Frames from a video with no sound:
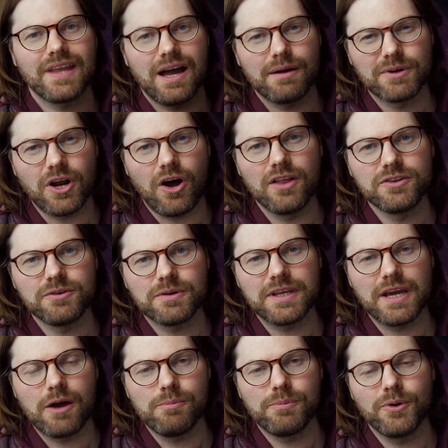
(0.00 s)
I'm going to unmute
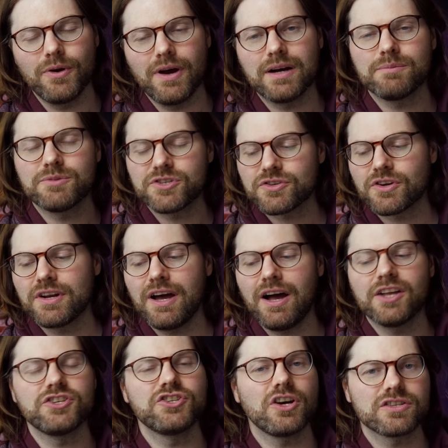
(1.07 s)
the output, and I'm just going to
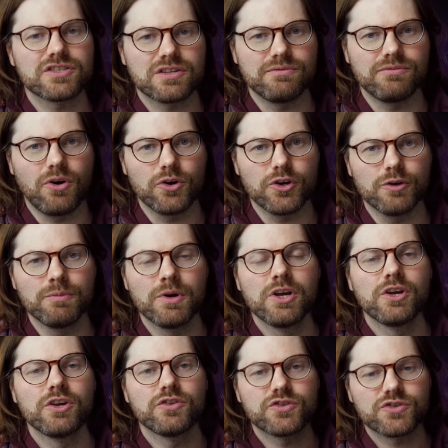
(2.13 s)
adjust the volume
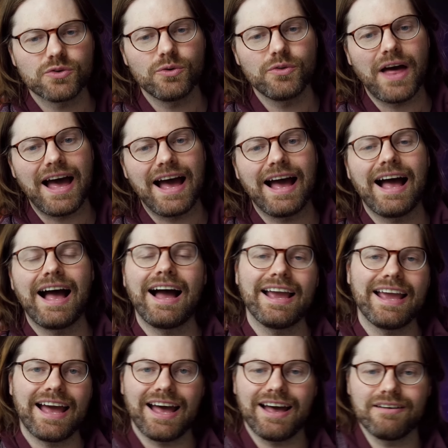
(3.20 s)
so that I
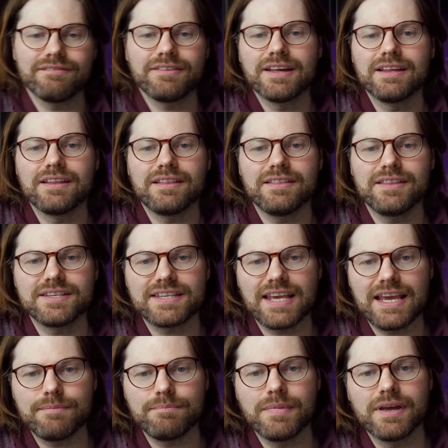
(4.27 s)
have the
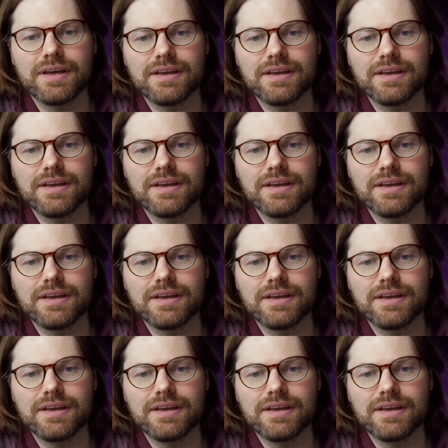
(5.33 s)
same